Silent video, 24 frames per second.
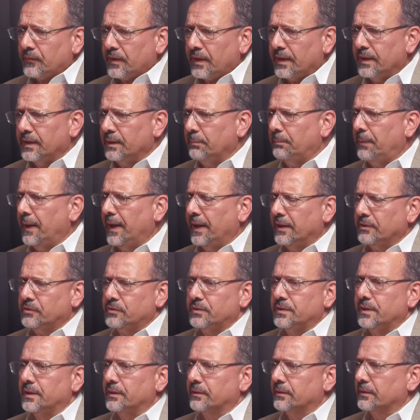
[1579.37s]
In the past
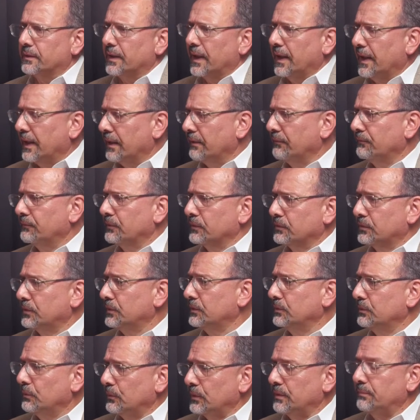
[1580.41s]
year and a half or
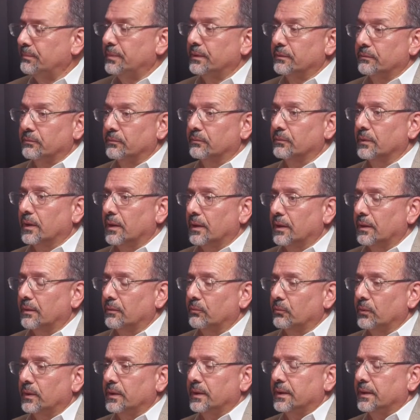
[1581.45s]
two, we've been
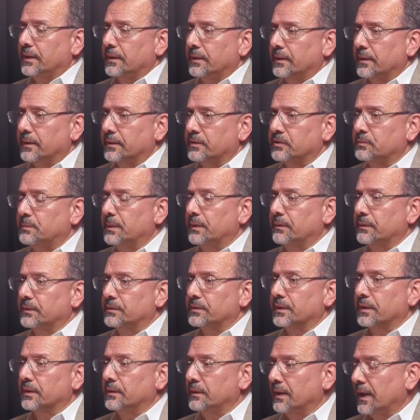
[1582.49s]
really
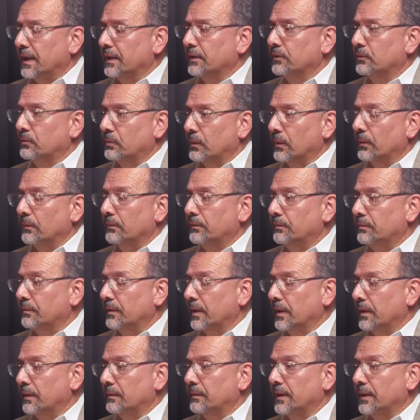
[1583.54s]
experiencing a lot of growth.